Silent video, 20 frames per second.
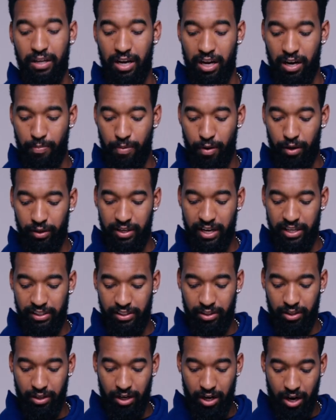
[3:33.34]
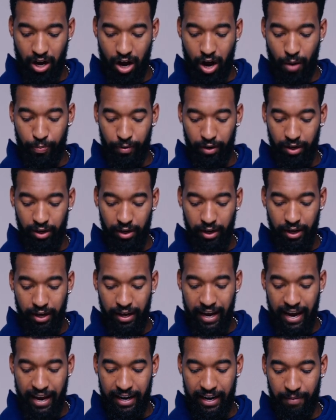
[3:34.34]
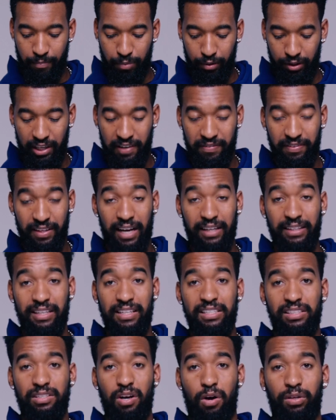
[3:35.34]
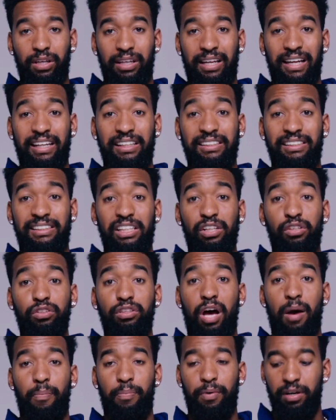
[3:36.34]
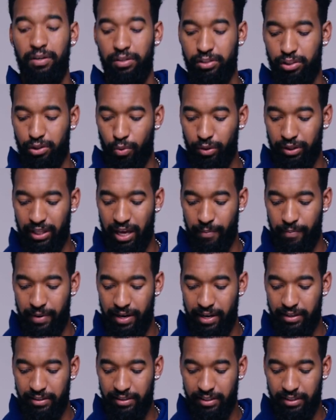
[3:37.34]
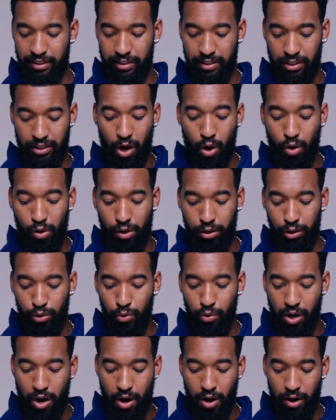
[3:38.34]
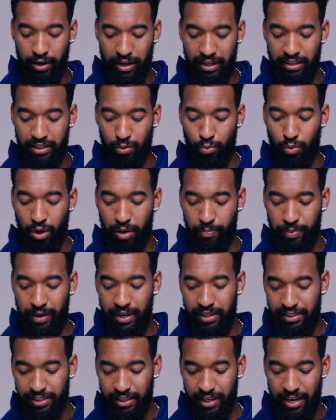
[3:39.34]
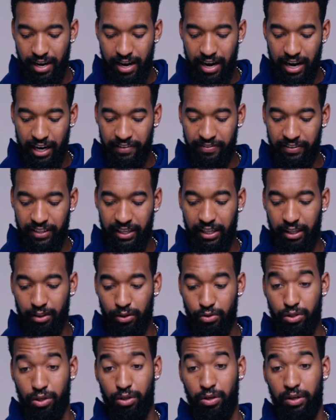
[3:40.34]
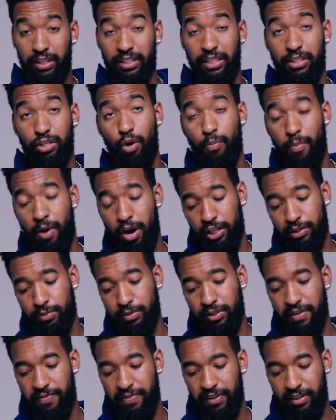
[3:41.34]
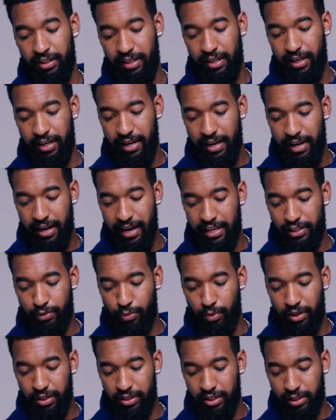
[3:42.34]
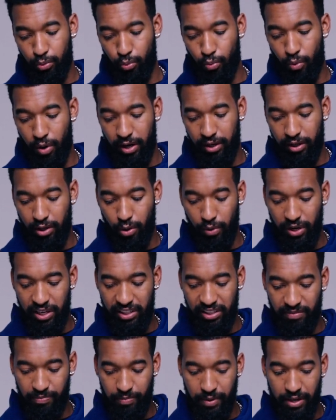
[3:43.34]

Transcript: kind of polyester upper, and I believe Adidas called it like a silled upper. So what that means is it's all glued on into one piece. And if you take a closer look at the toe box specifically, it's really just one cohesive